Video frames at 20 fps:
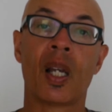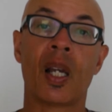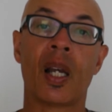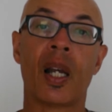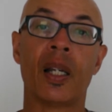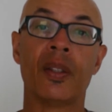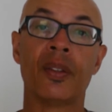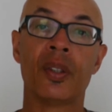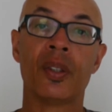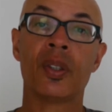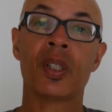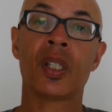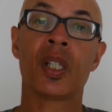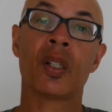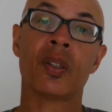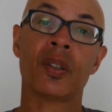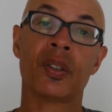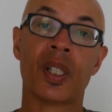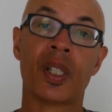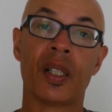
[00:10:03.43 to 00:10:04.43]
And do
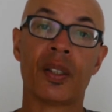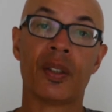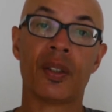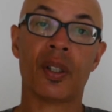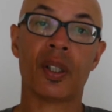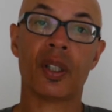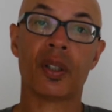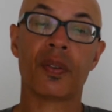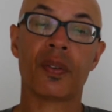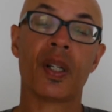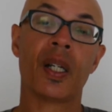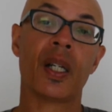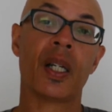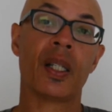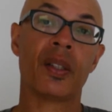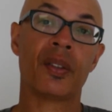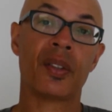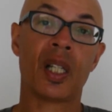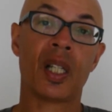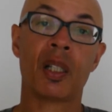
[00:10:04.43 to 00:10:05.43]
contact NERF,
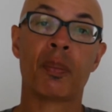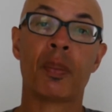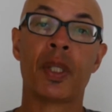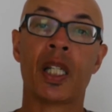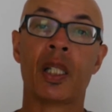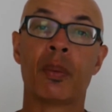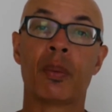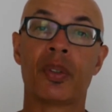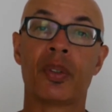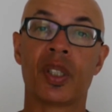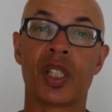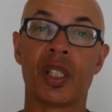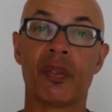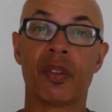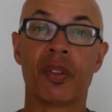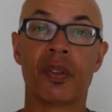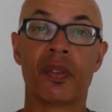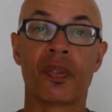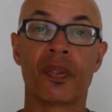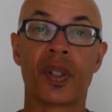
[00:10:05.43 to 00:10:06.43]
as they'll be able to give you
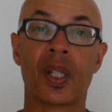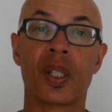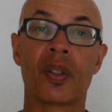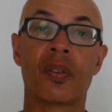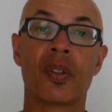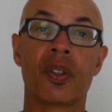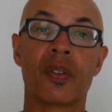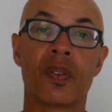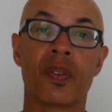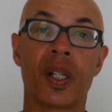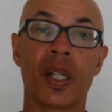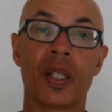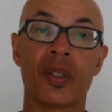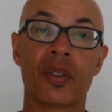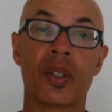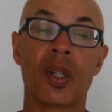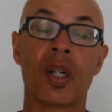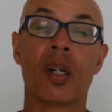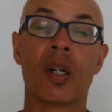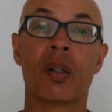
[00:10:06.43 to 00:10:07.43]
further advice
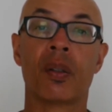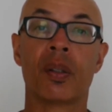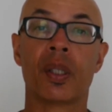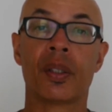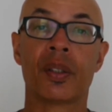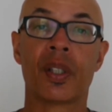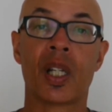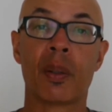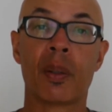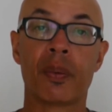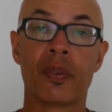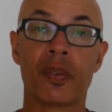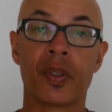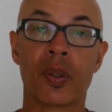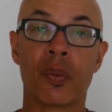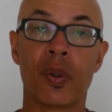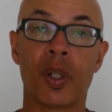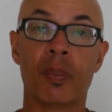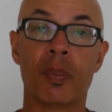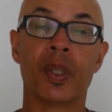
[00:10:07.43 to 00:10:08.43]
on the type of
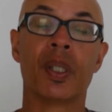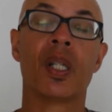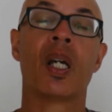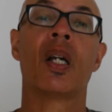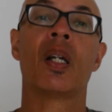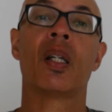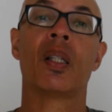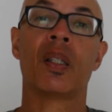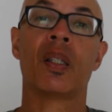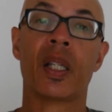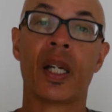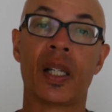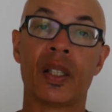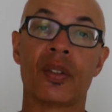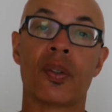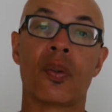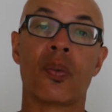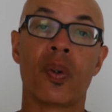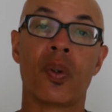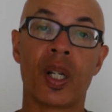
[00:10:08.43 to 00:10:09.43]
equipment that's
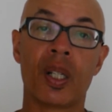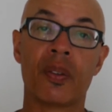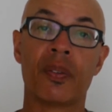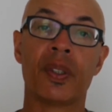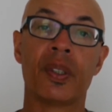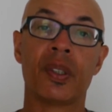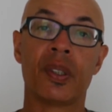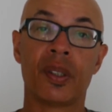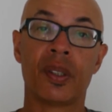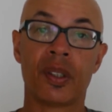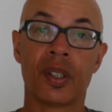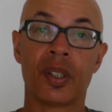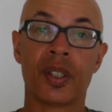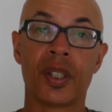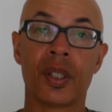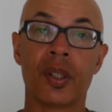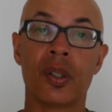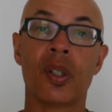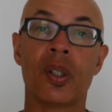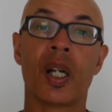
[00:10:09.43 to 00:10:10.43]
relevant to
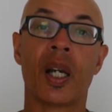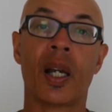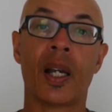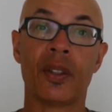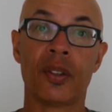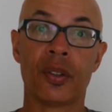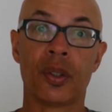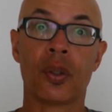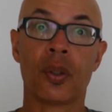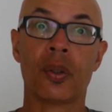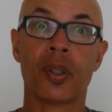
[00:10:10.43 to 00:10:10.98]
you and your